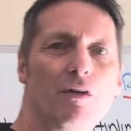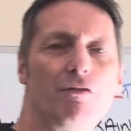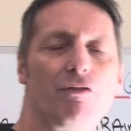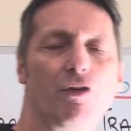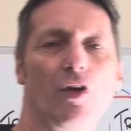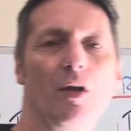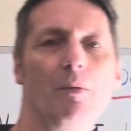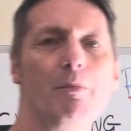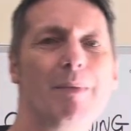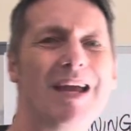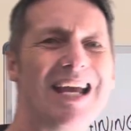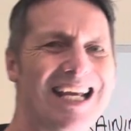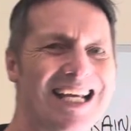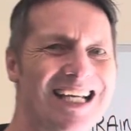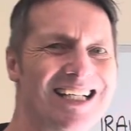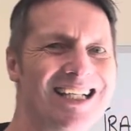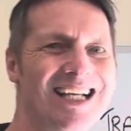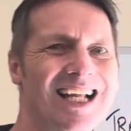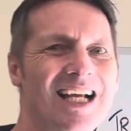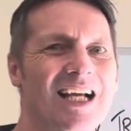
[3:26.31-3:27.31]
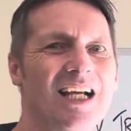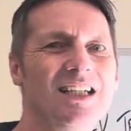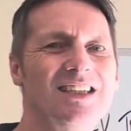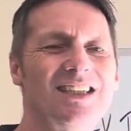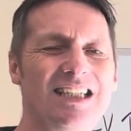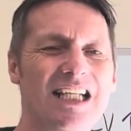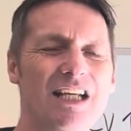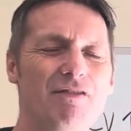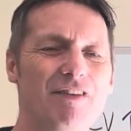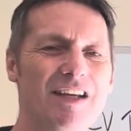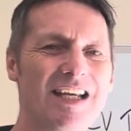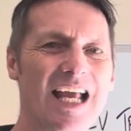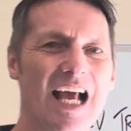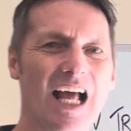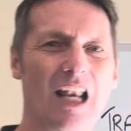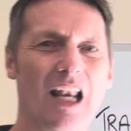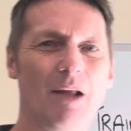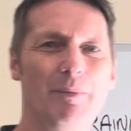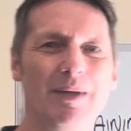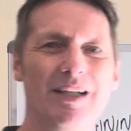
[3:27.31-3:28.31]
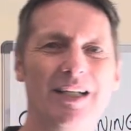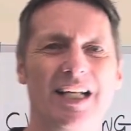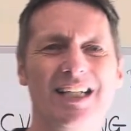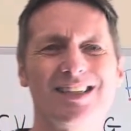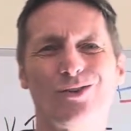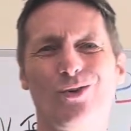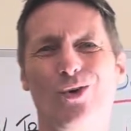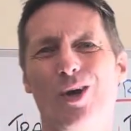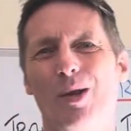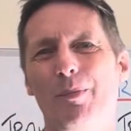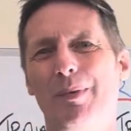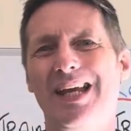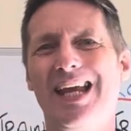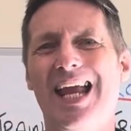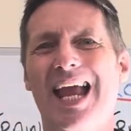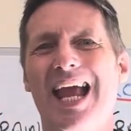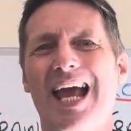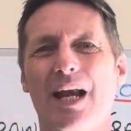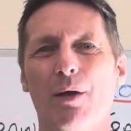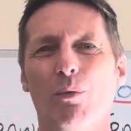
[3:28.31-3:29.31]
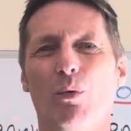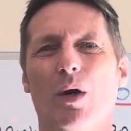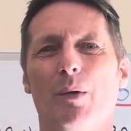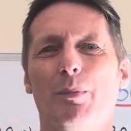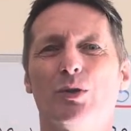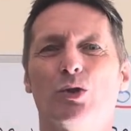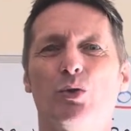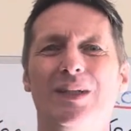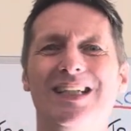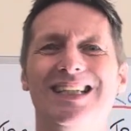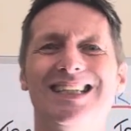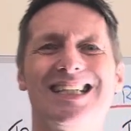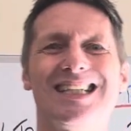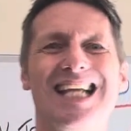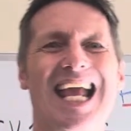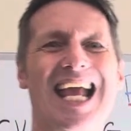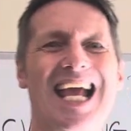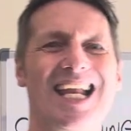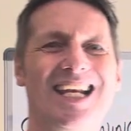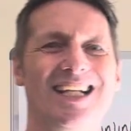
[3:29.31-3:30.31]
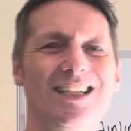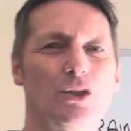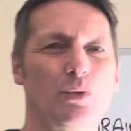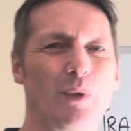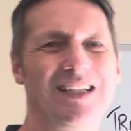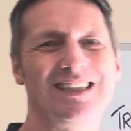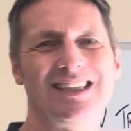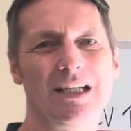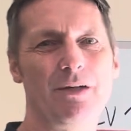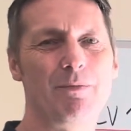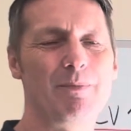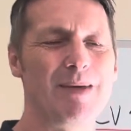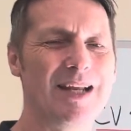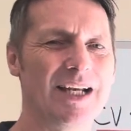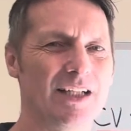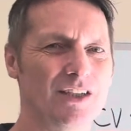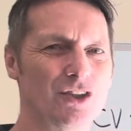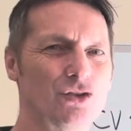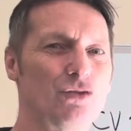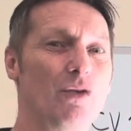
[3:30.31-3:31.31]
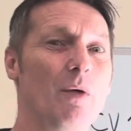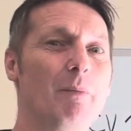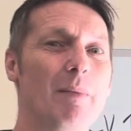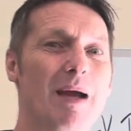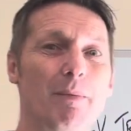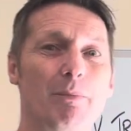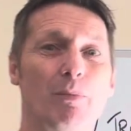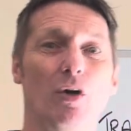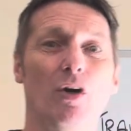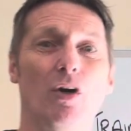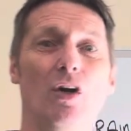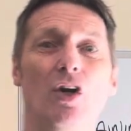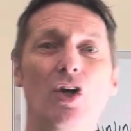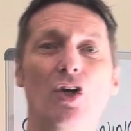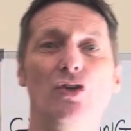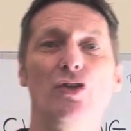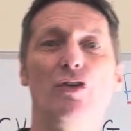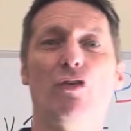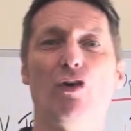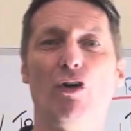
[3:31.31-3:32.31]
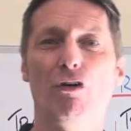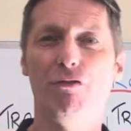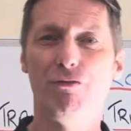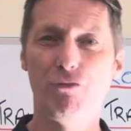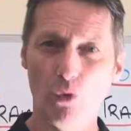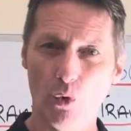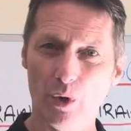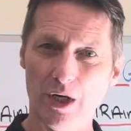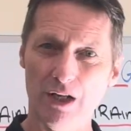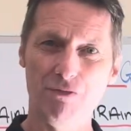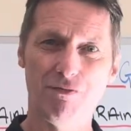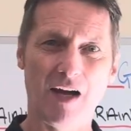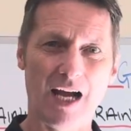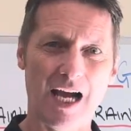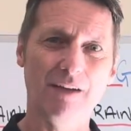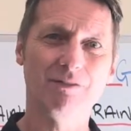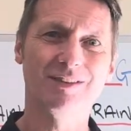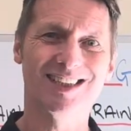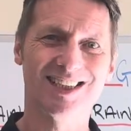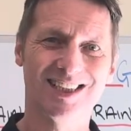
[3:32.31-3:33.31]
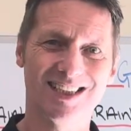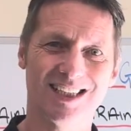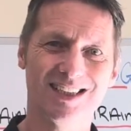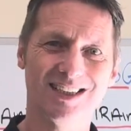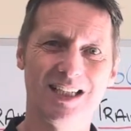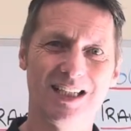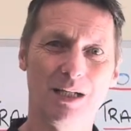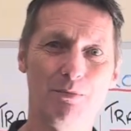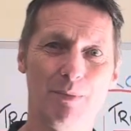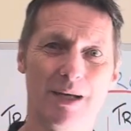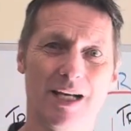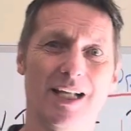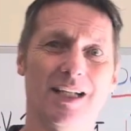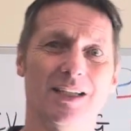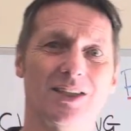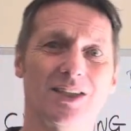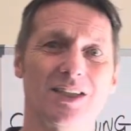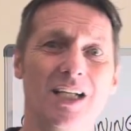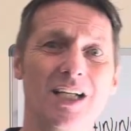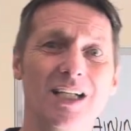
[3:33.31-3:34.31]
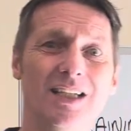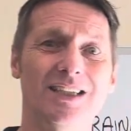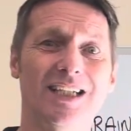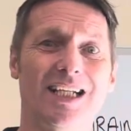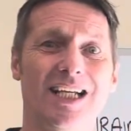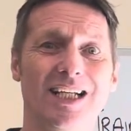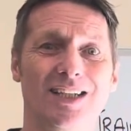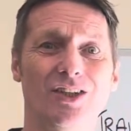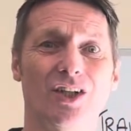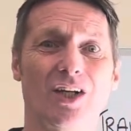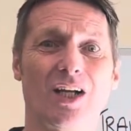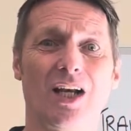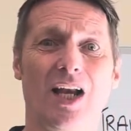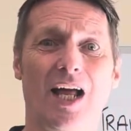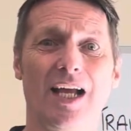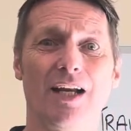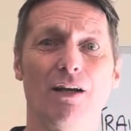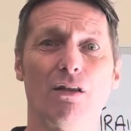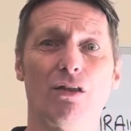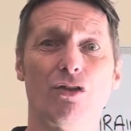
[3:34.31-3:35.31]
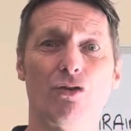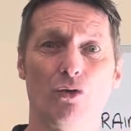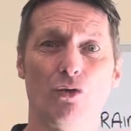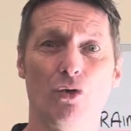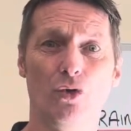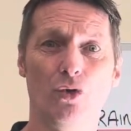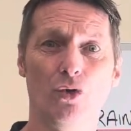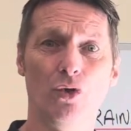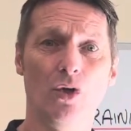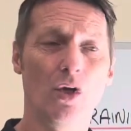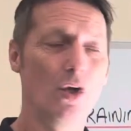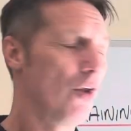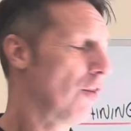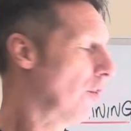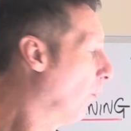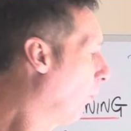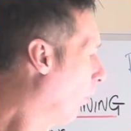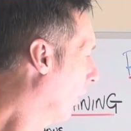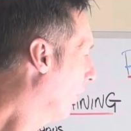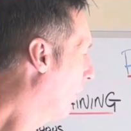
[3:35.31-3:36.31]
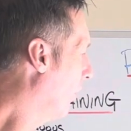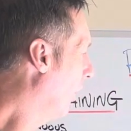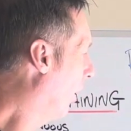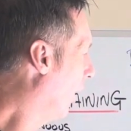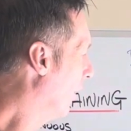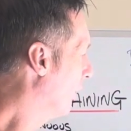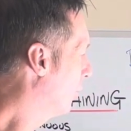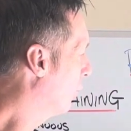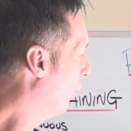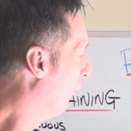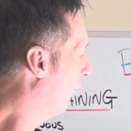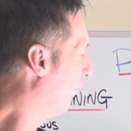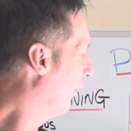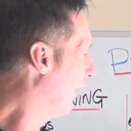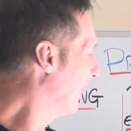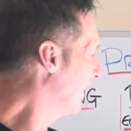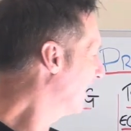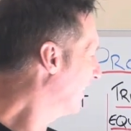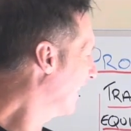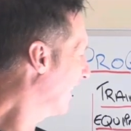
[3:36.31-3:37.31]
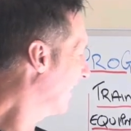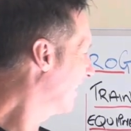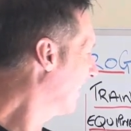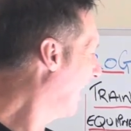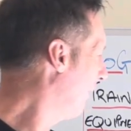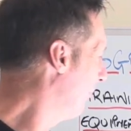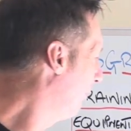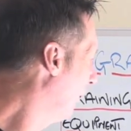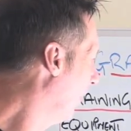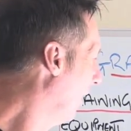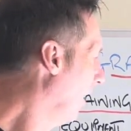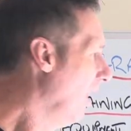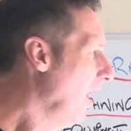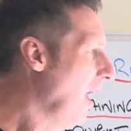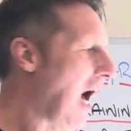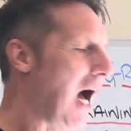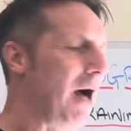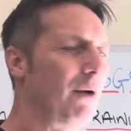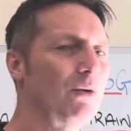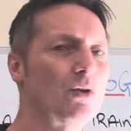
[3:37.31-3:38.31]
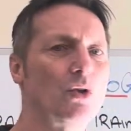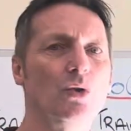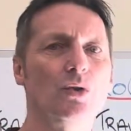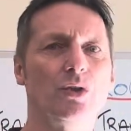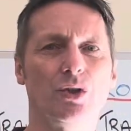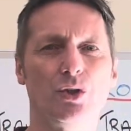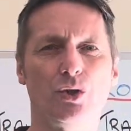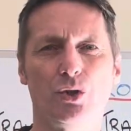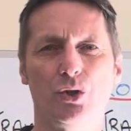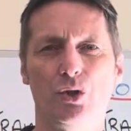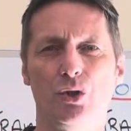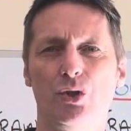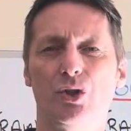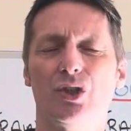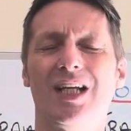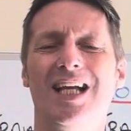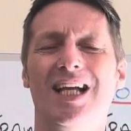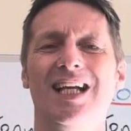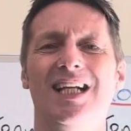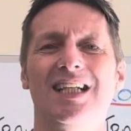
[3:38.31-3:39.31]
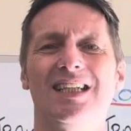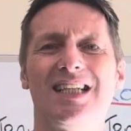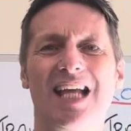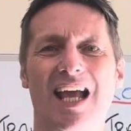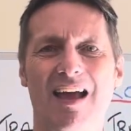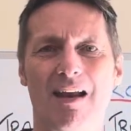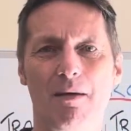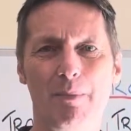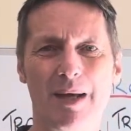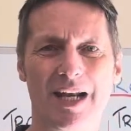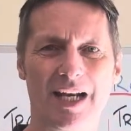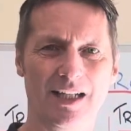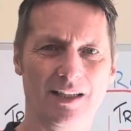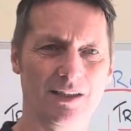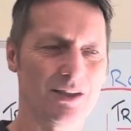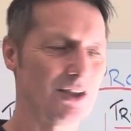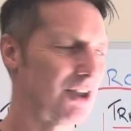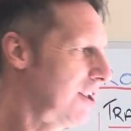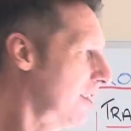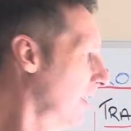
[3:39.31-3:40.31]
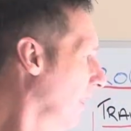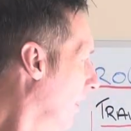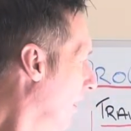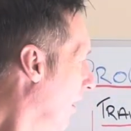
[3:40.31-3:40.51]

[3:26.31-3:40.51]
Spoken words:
for the main CV element is going to be anywhere between 10 and 20 minutes. Remember, you've got 45 to 60 minutes to get your client through the workout. So for this example, I'm going to choose 10 minutes.